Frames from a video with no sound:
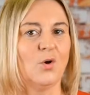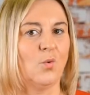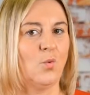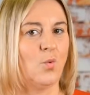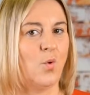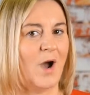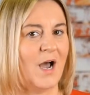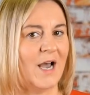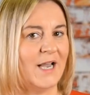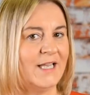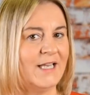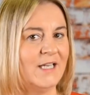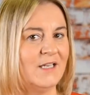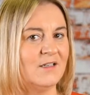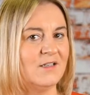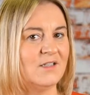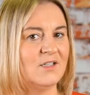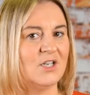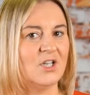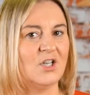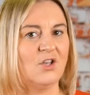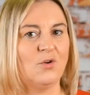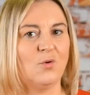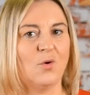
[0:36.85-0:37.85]
Why
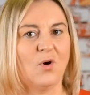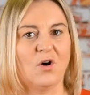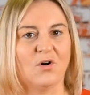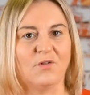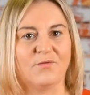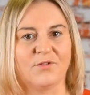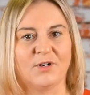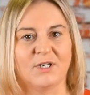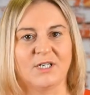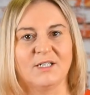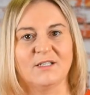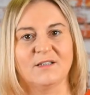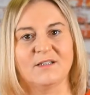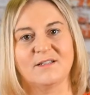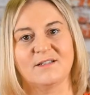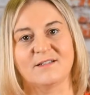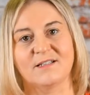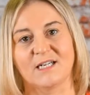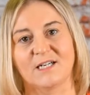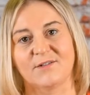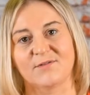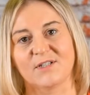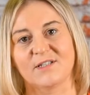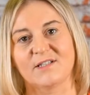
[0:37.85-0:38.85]
do you offer the
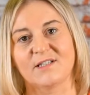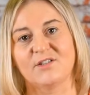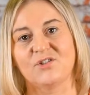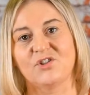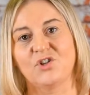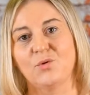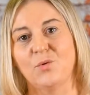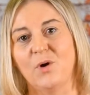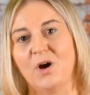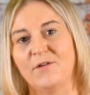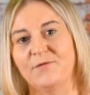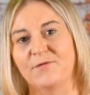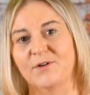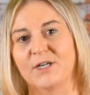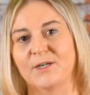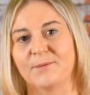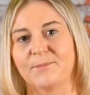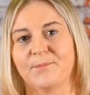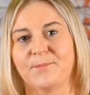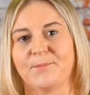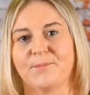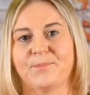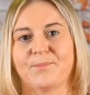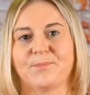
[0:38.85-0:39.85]
services you
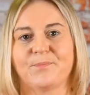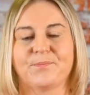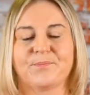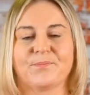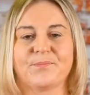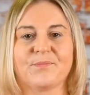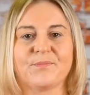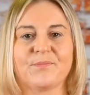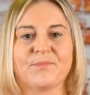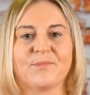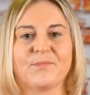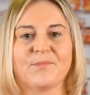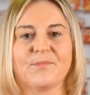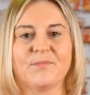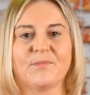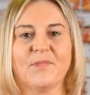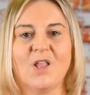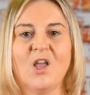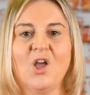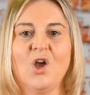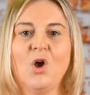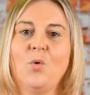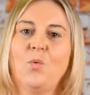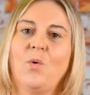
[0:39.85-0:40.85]
offer?
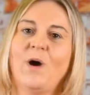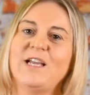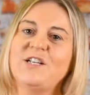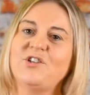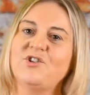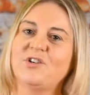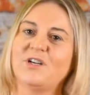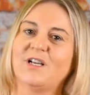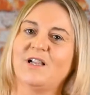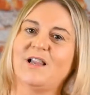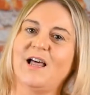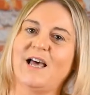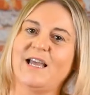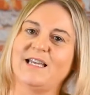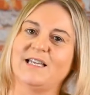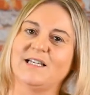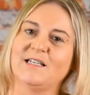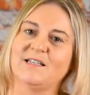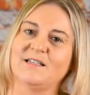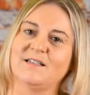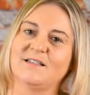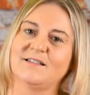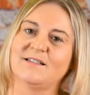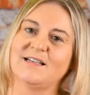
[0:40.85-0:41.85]
Why do
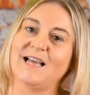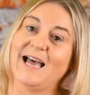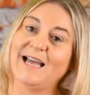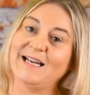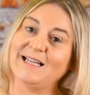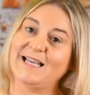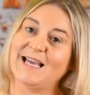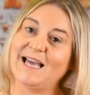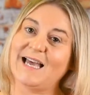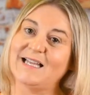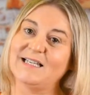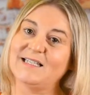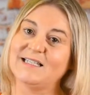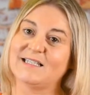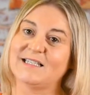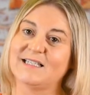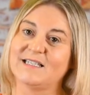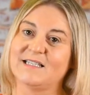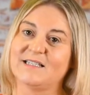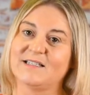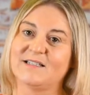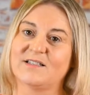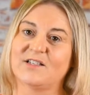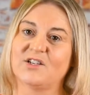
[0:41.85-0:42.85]
clients and
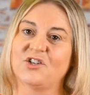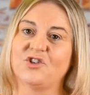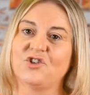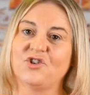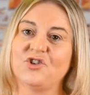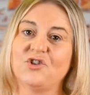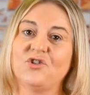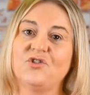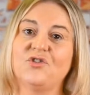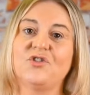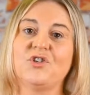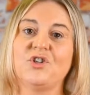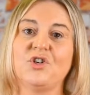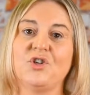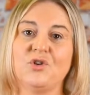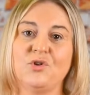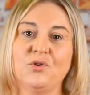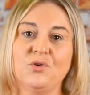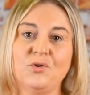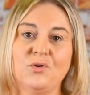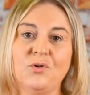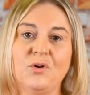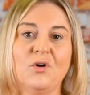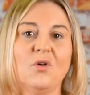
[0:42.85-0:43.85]
candidates choose
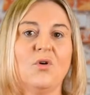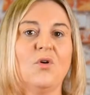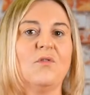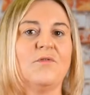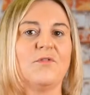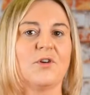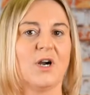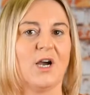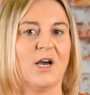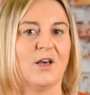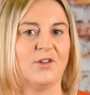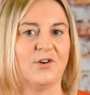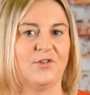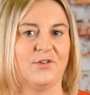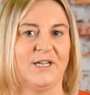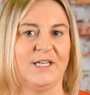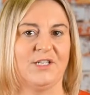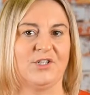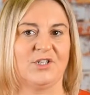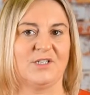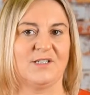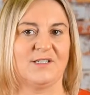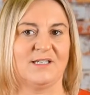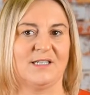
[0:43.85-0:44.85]
you over other
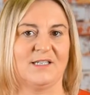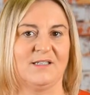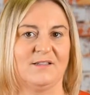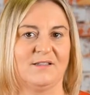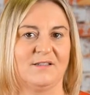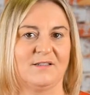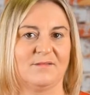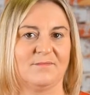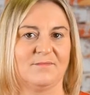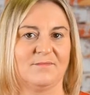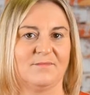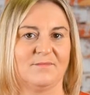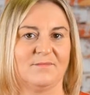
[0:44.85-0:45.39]
agencies?